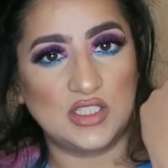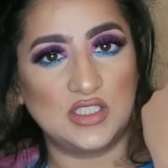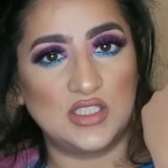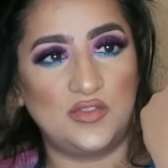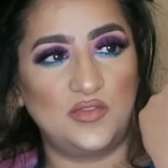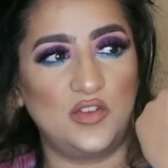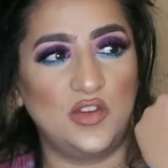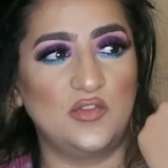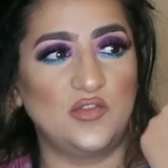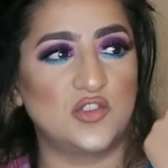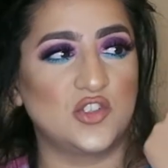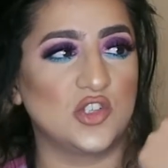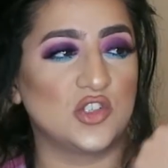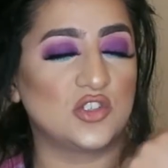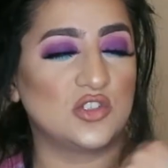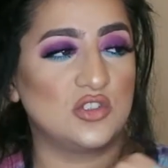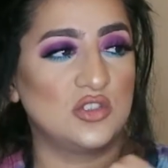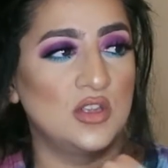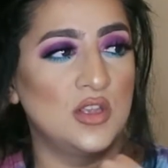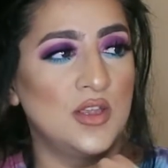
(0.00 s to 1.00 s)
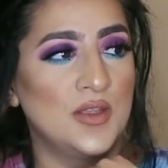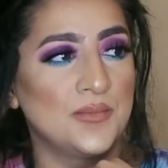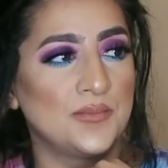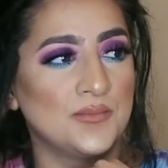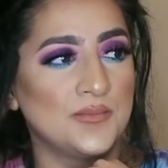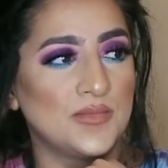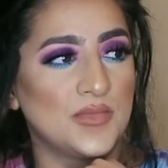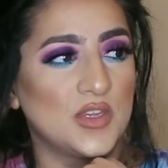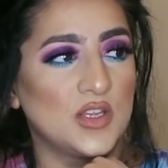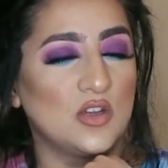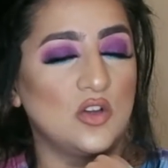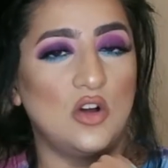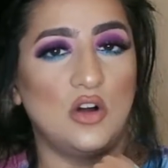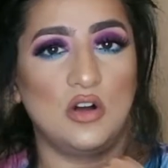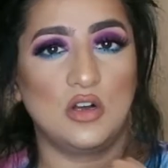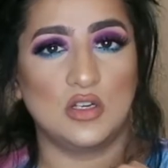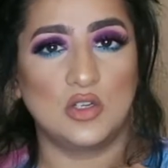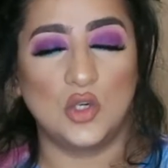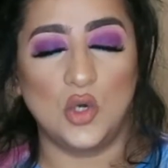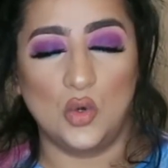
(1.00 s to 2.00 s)
as if you've just
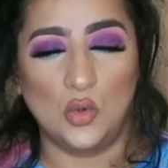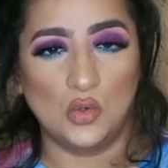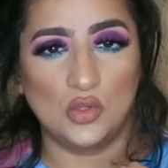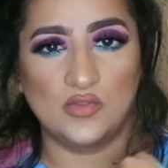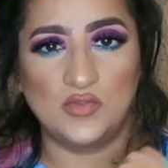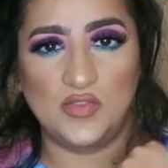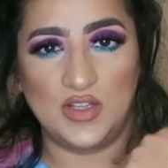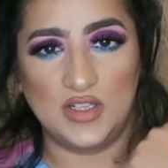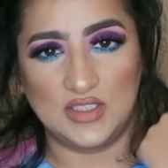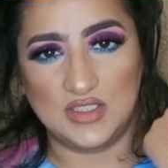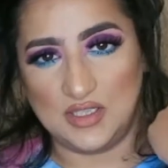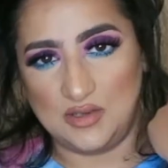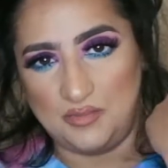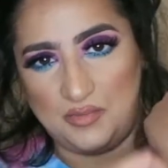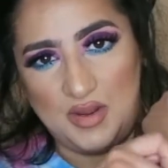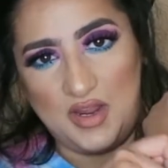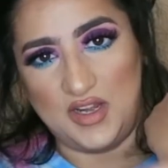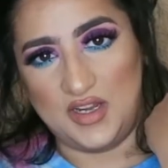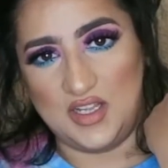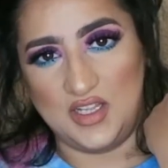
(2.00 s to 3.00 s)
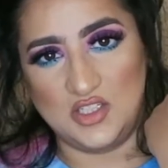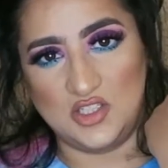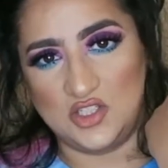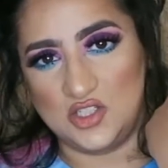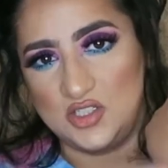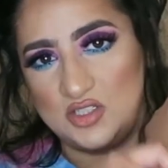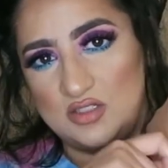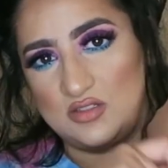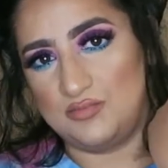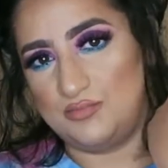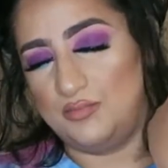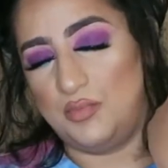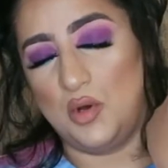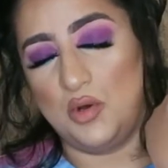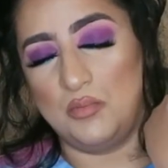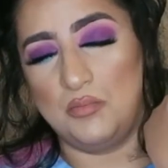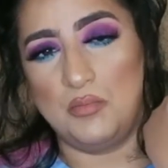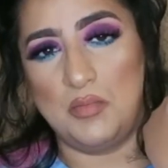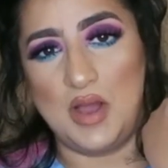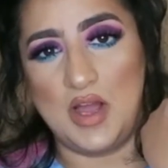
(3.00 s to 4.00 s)
got a gold felt tip pen and just
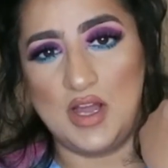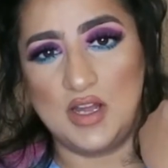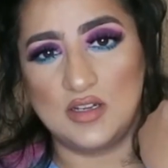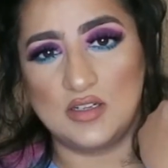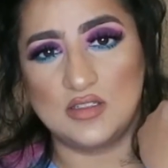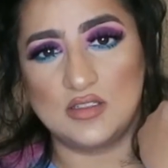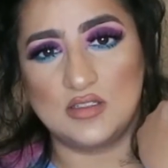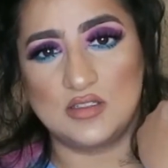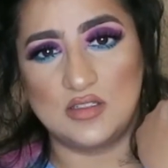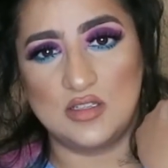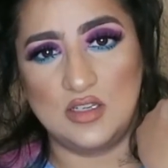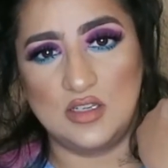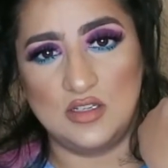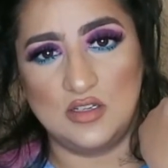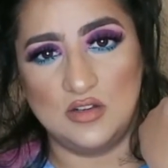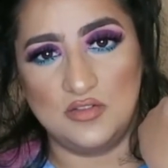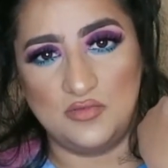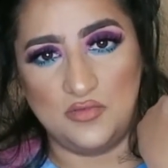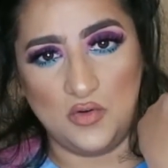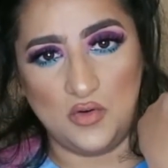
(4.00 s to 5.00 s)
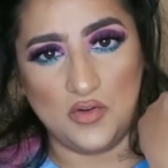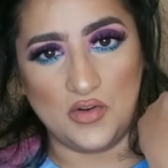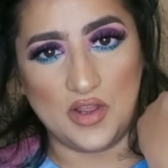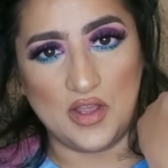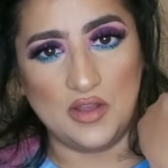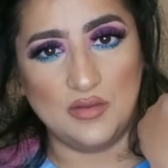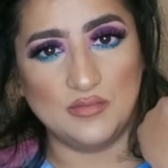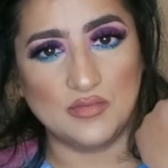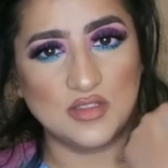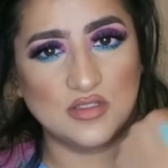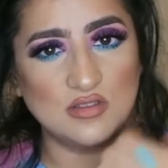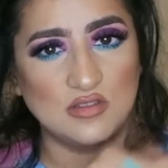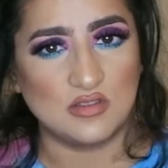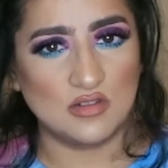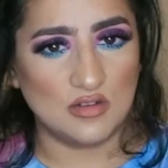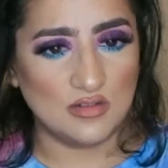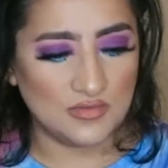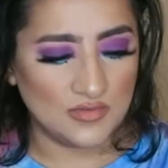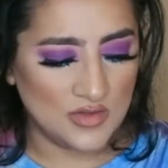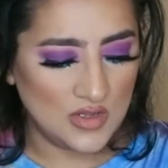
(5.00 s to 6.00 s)
put marks in your forearms and
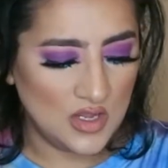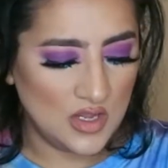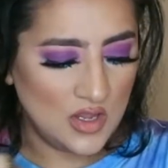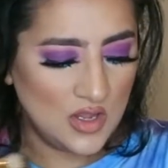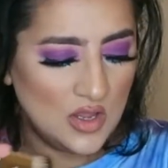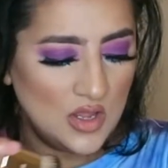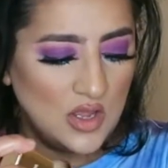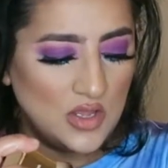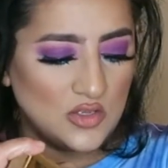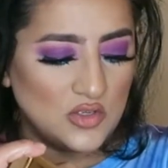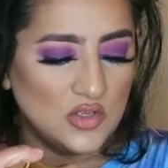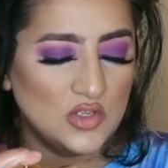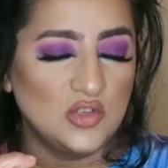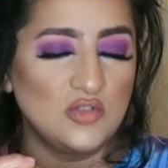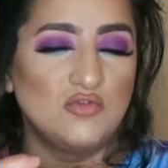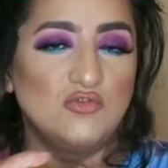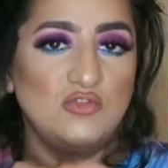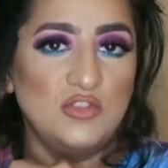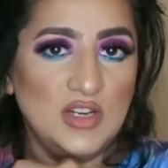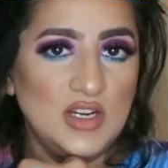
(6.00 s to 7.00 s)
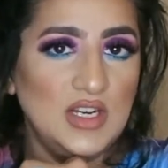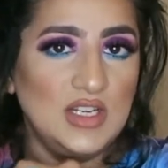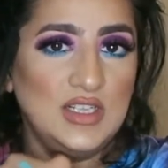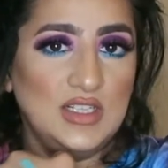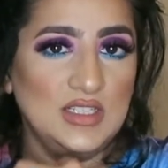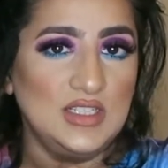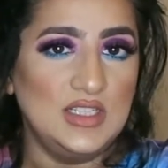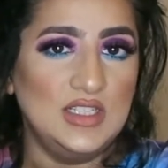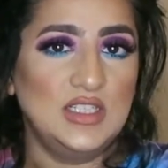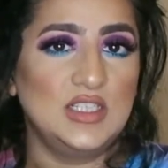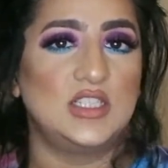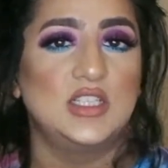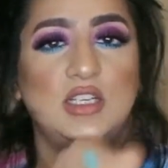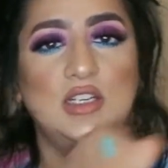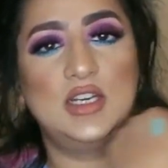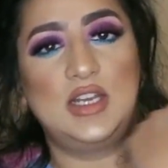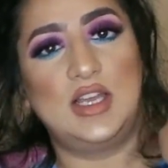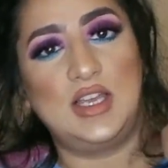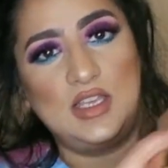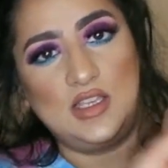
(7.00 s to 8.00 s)
stuff so you really need to
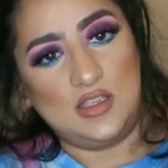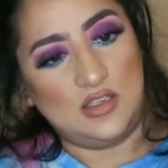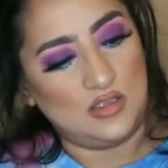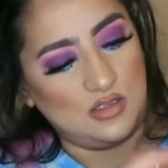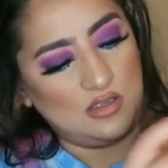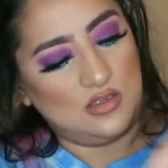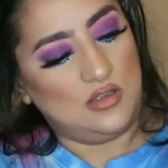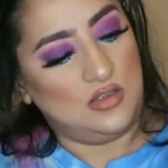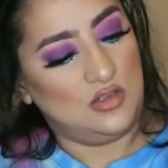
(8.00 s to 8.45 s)
like